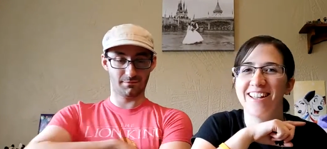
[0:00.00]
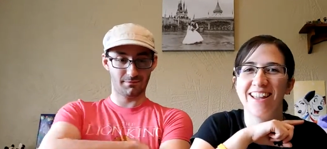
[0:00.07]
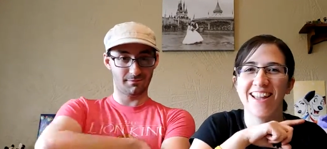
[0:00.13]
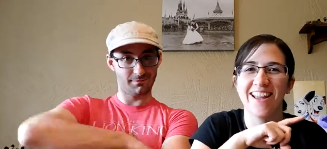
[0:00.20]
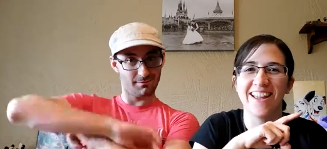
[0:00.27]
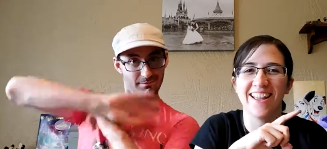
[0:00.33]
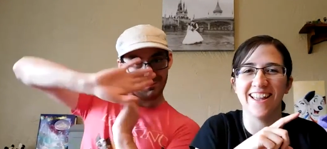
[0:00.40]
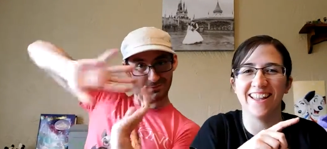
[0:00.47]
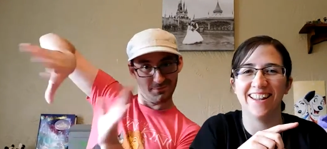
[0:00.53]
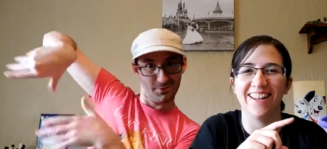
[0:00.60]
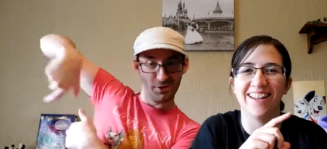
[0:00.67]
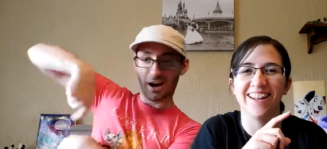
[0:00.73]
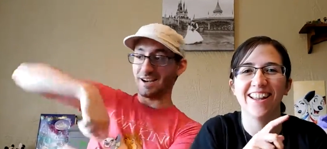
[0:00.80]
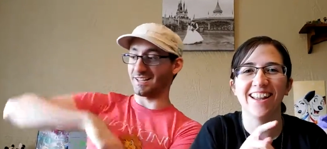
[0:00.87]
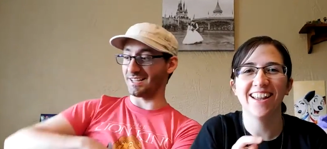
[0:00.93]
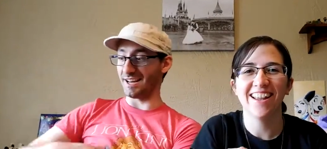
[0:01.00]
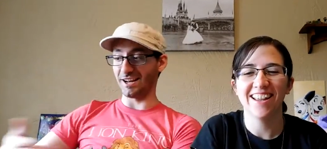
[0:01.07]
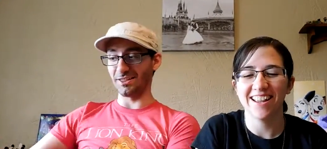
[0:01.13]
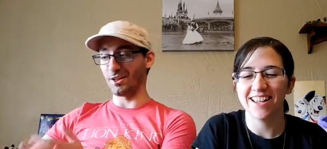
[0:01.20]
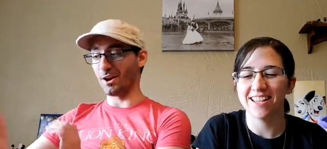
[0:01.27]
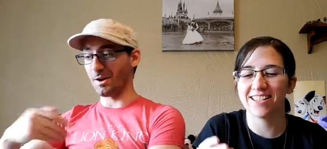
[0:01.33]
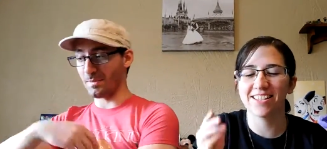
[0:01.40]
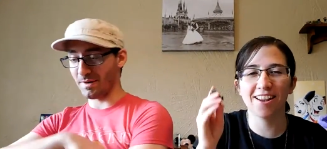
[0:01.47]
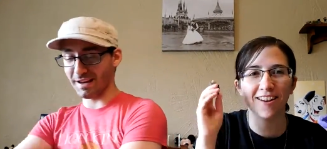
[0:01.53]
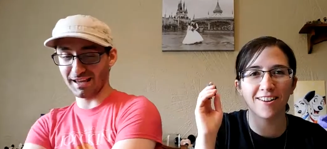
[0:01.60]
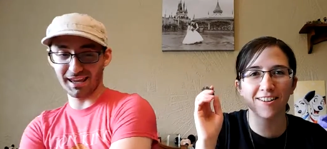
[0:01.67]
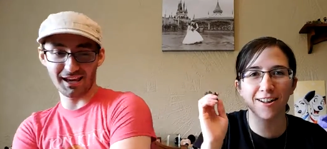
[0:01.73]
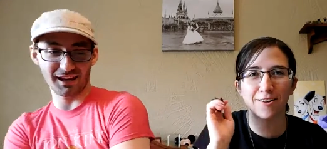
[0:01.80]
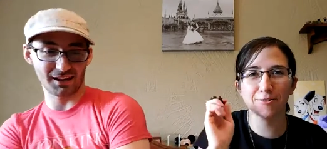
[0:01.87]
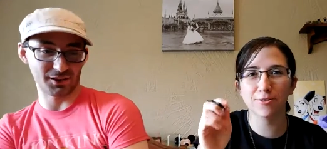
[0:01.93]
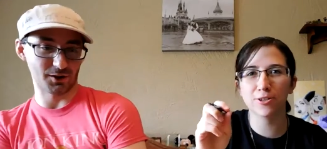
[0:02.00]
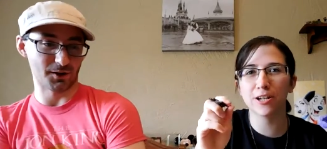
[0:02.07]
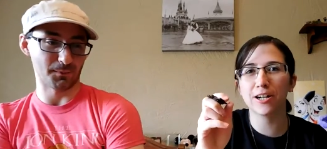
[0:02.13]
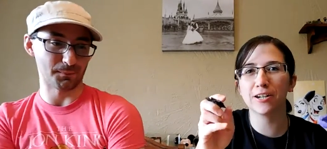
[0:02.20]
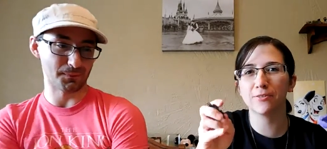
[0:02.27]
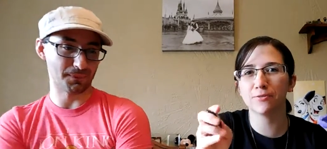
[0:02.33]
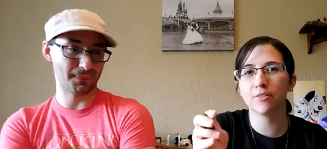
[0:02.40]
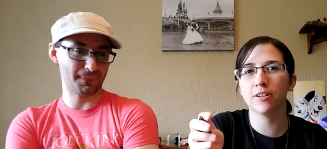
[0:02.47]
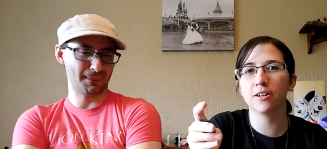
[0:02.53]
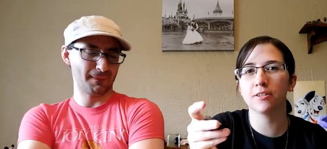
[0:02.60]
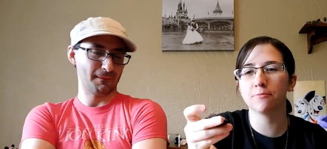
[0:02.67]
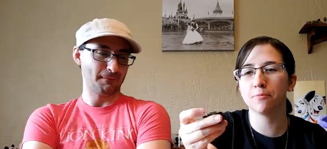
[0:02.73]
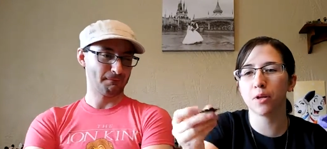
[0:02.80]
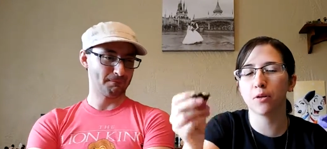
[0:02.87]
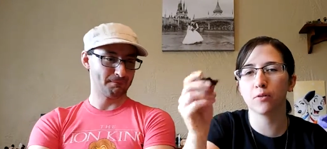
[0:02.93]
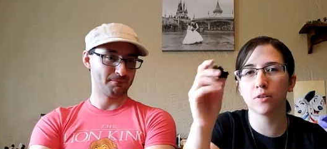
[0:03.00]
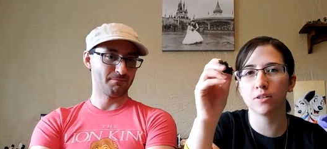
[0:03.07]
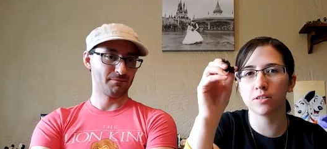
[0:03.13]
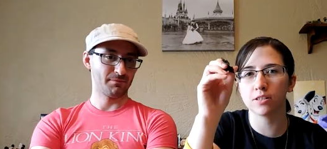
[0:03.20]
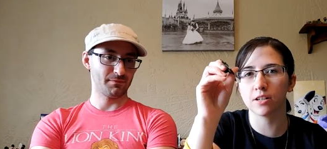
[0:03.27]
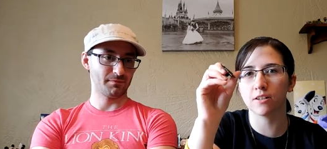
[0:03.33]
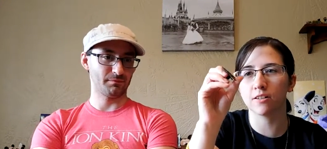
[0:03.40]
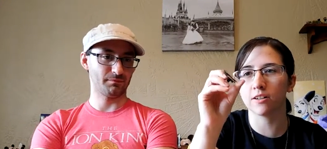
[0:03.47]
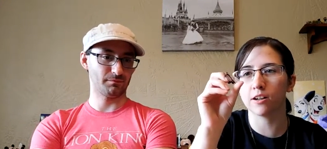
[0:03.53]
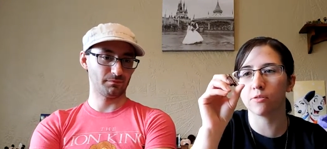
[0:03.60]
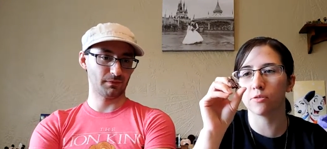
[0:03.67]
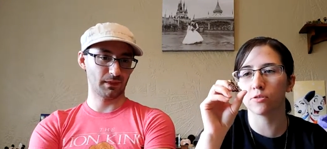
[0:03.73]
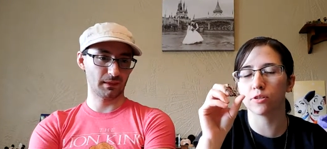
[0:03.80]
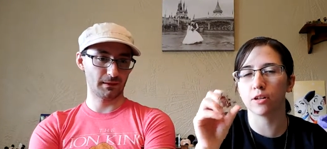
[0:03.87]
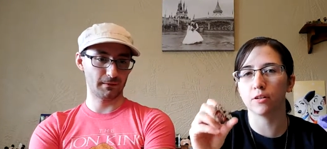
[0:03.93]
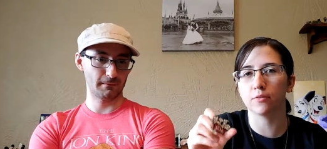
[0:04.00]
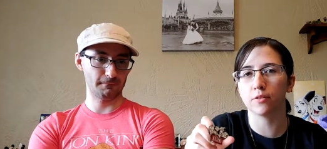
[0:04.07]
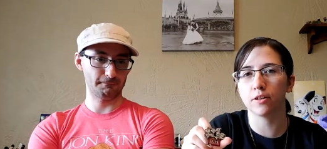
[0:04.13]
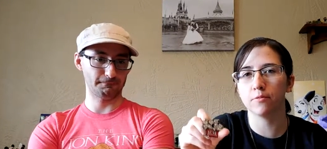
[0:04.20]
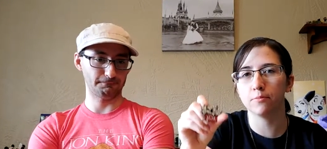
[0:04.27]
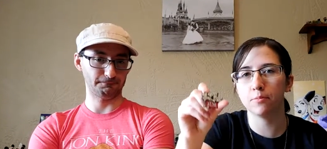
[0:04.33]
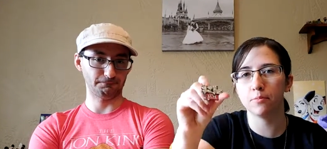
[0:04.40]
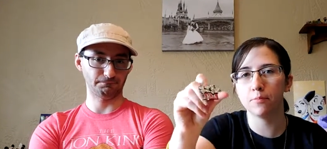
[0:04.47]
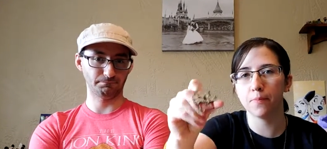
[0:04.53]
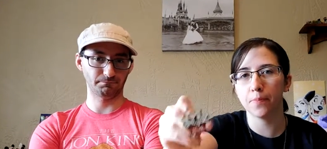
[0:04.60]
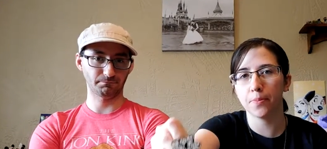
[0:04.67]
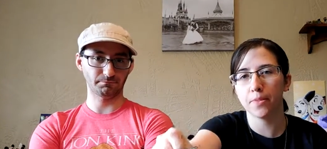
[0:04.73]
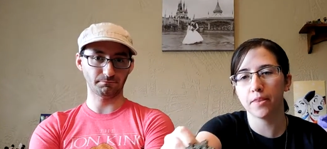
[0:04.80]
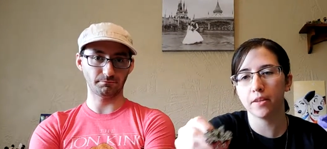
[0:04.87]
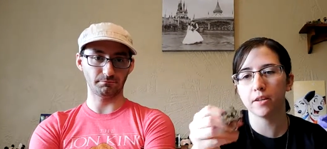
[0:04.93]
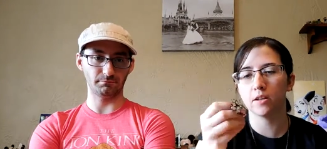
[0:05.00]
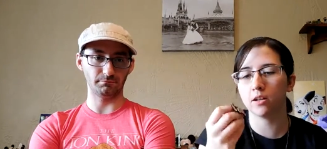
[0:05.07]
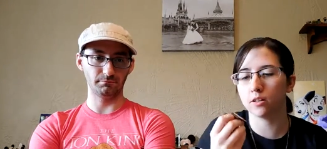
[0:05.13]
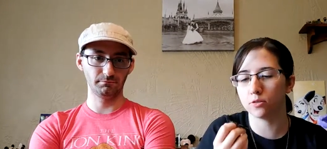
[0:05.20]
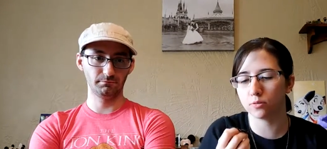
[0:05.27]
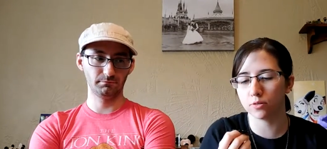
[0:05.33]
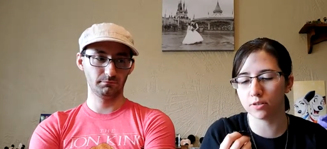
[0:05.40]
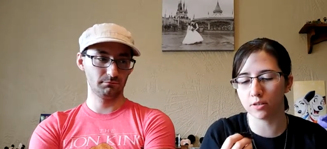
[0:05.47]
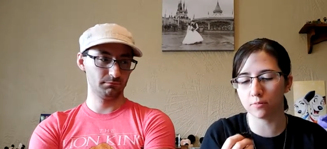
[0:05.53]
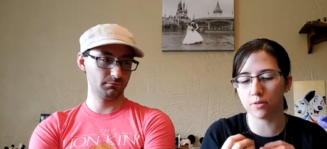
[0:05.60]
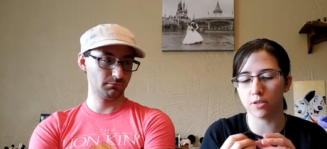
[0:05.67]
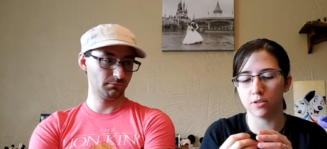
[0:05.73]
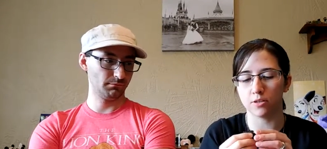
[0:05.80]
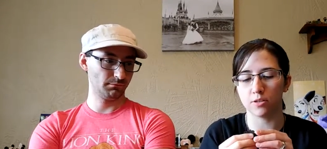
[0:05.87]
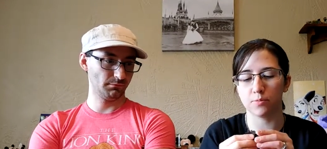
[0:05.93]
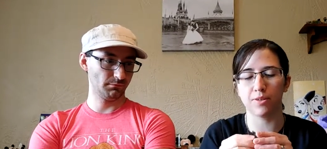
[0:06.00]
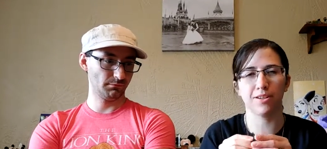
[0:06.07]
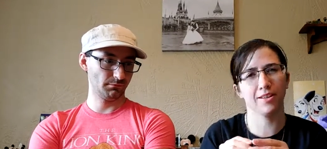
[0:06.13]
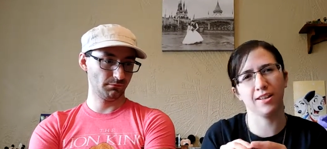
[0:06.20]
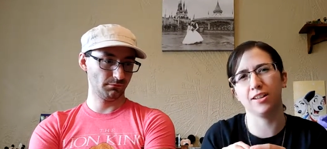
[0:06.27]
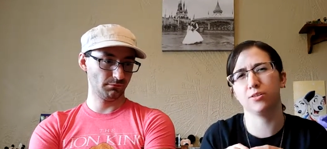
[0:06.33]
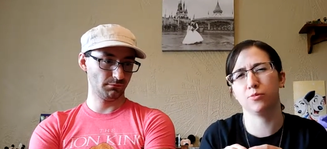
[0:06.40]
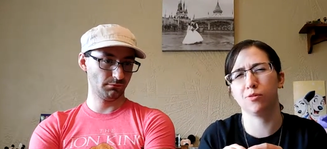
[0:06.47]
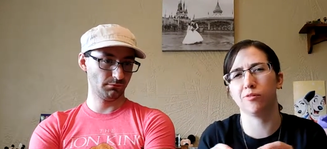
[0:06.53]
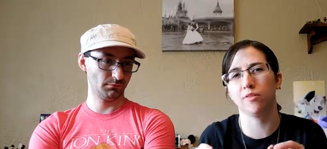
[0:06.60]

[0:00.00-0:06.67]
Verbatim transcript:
Speaker 1: Trying
Speaker 2: to set an alarm. Sarah and I were alarm. trying to find, my friend Sarah and I were trying to find the one oh one Dalmatians pin, and that's where